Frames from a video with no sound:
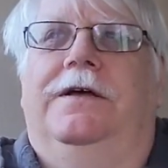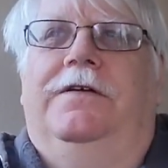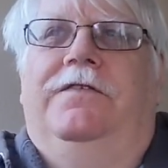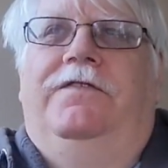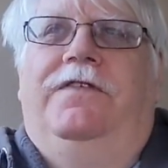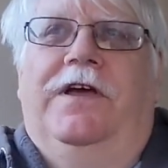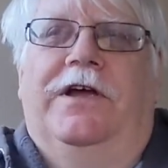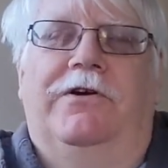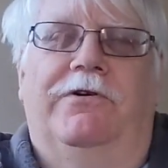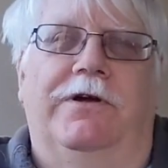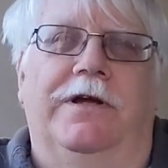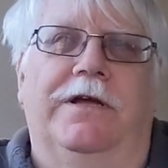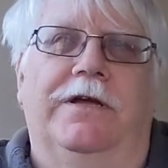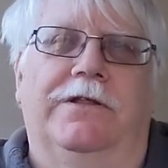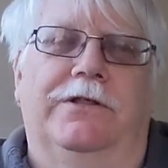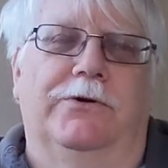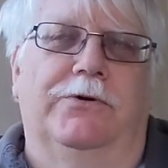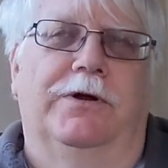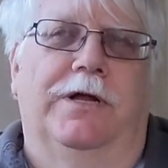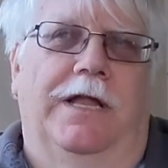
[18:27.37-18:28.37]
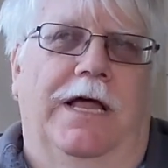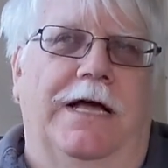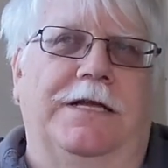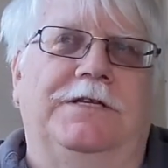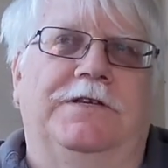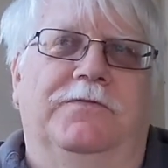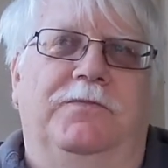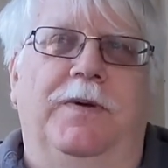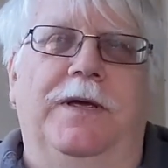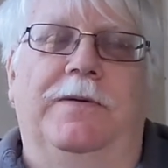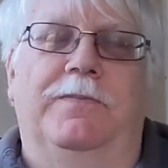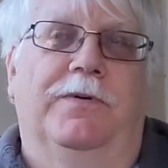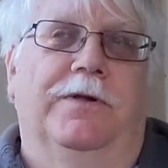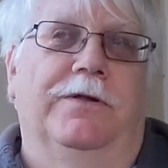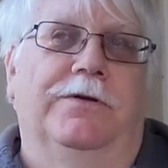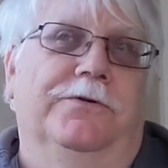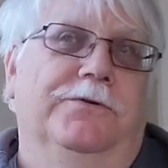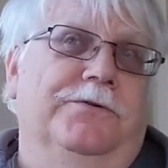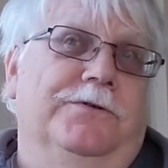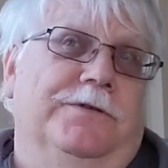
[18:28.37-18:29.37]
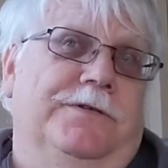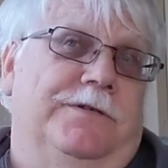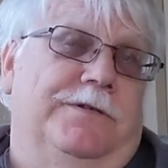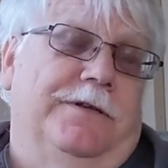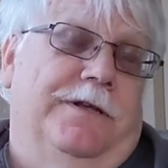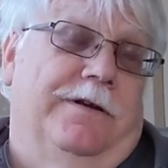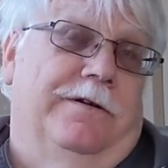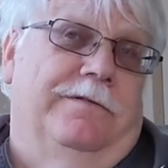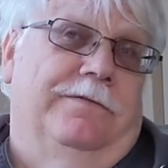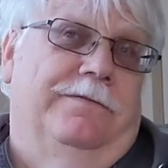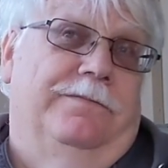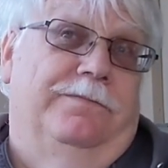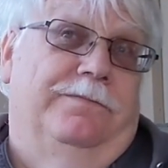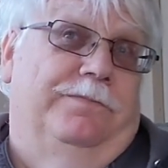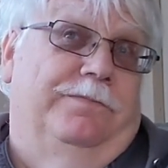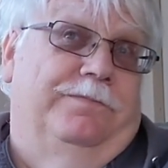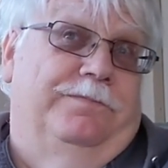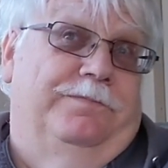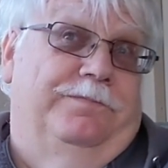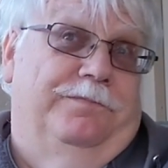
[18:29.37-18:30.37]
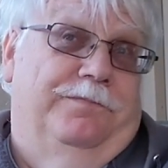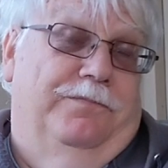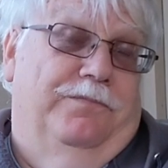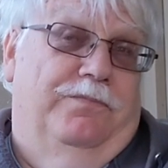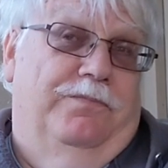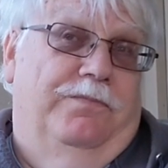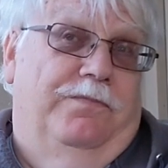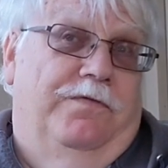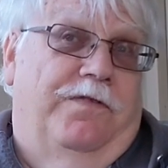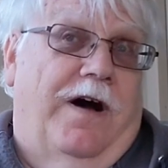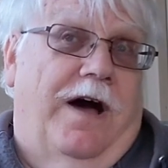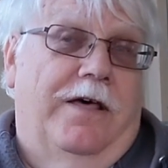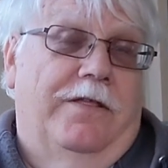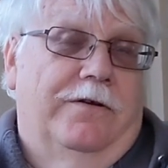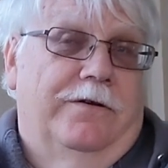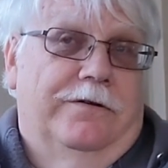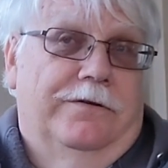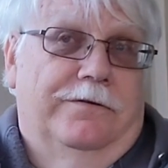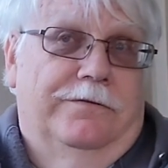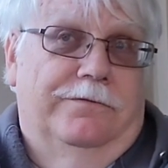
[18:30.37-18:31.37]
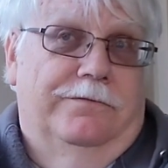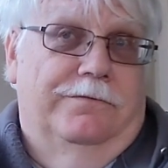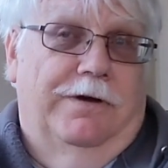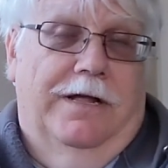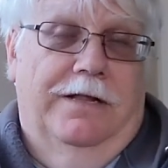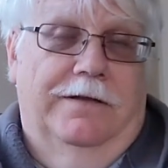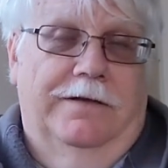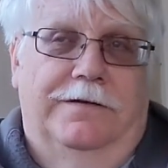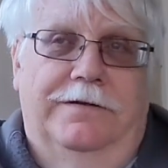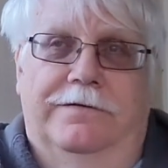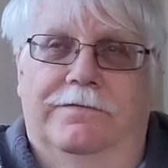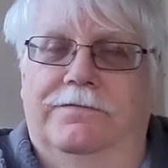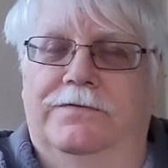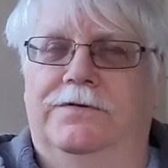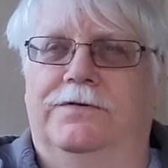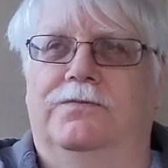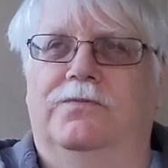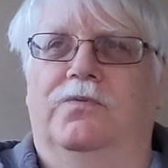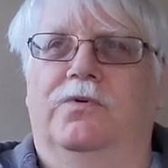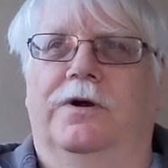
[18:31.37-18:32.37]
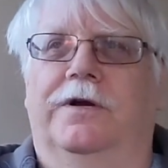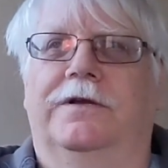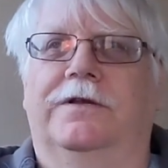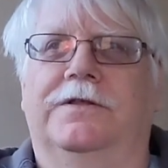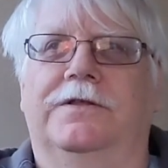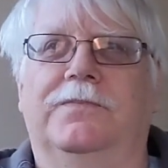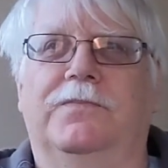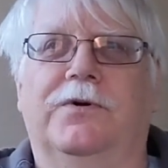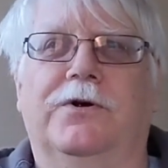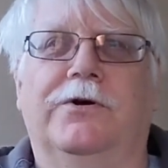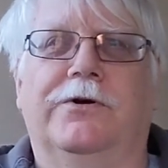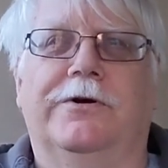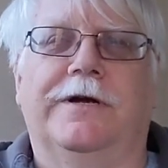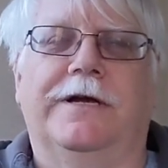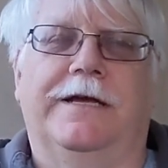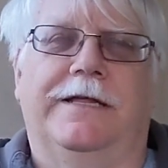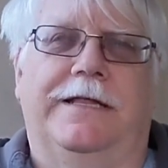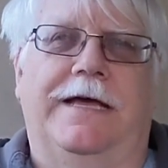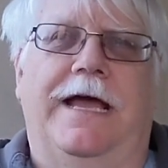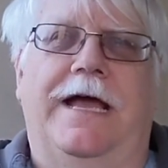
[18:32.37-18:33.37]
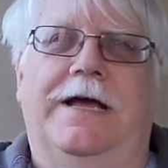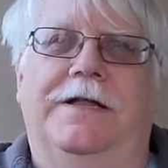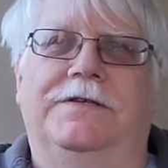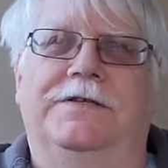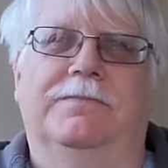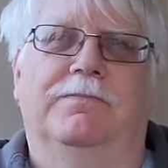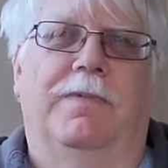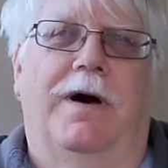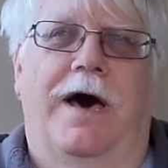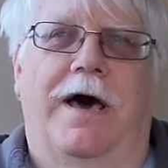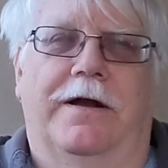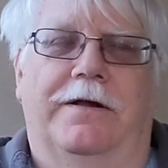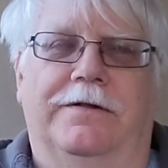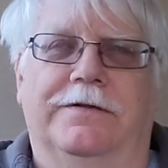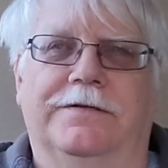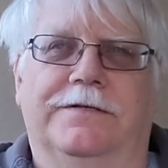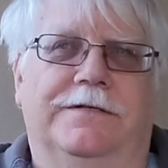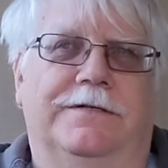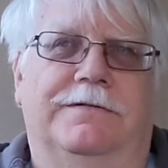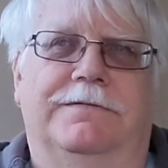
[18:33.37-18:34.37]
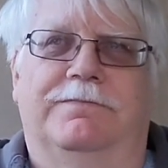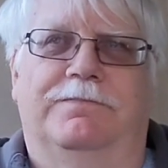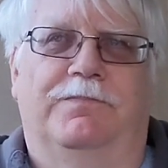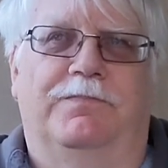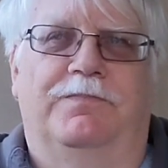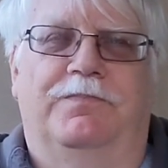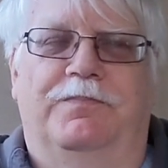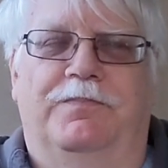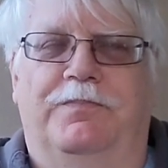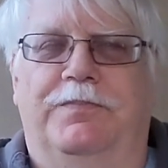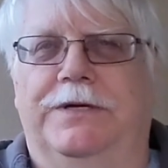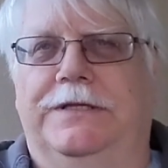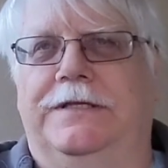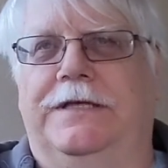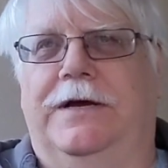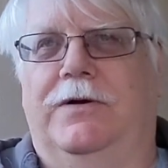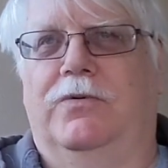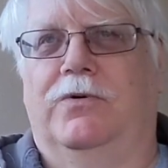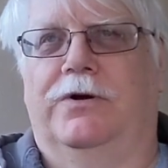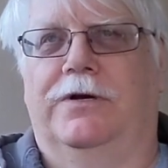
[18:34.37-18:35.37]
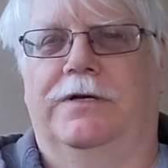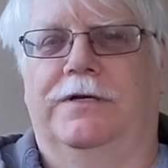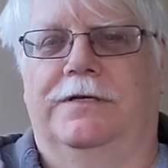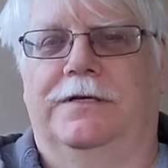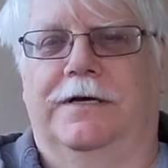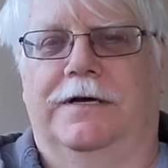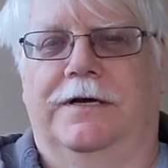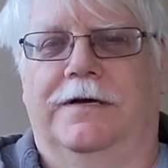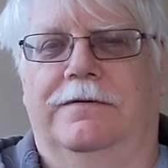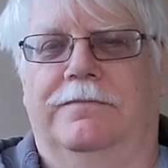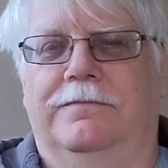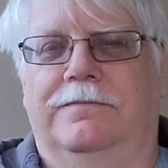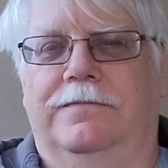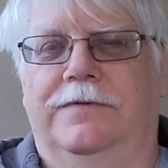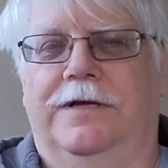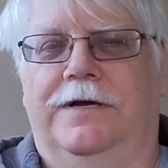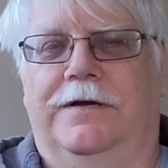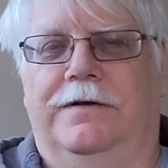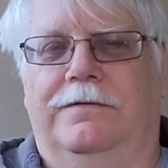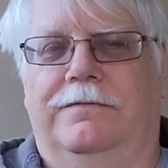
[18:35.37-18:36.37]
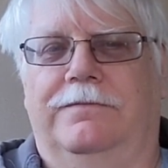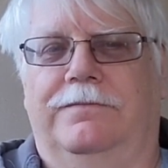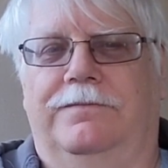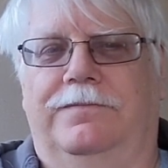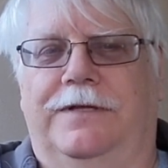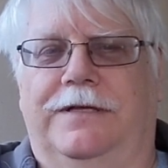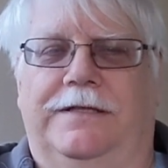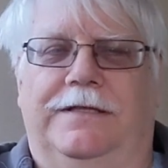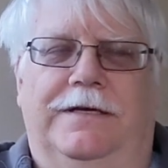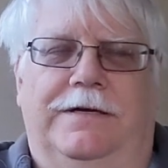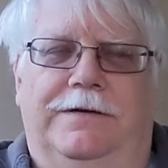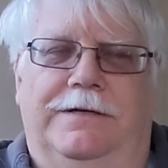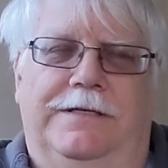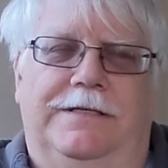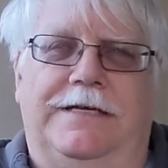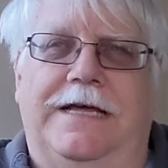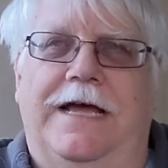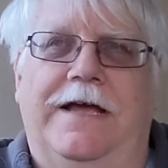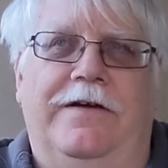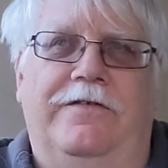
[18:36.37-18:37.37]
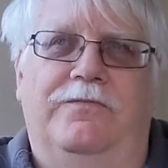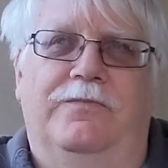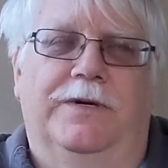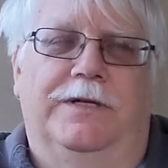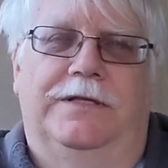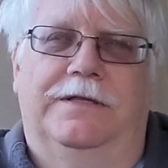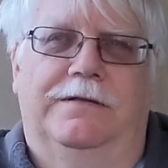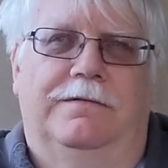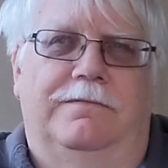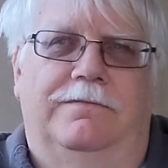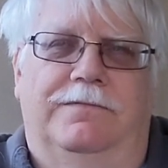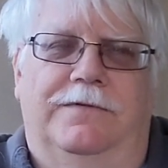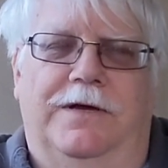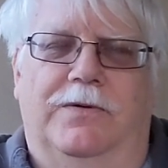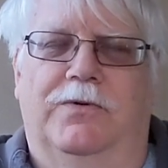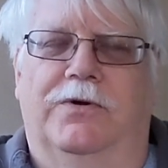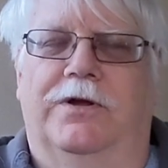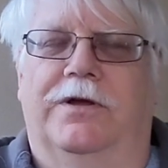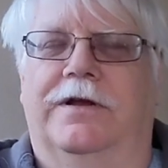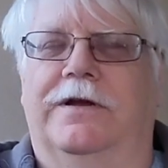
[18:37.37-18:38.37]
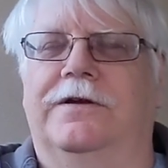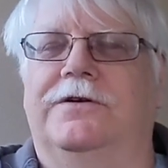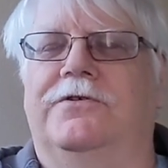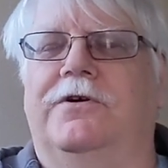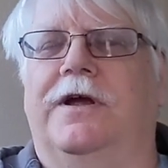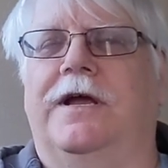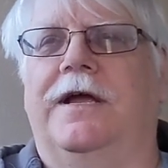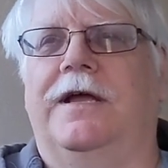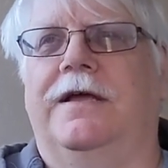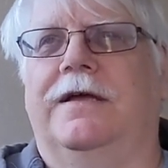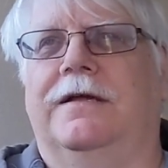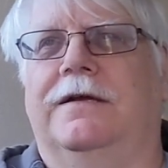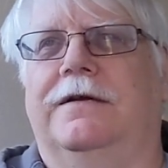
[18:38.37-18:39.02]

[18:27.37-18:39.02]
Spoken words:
Figuring that there were lots of people whose, you know, father, relatives worked at the brewery and they had some bottles, but they weren't, you know, that they had saved, but they weren't going to drink.